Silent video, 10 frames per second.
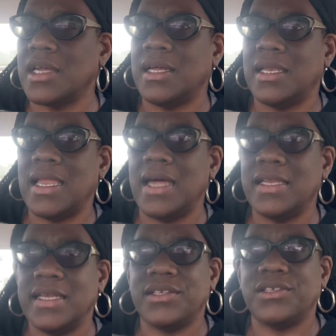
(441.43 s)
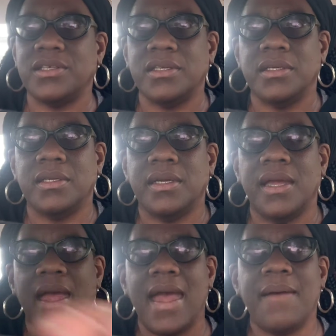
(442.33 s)
a lot has
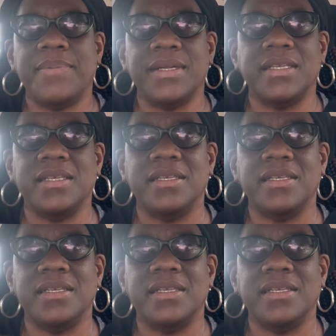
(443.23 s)
happened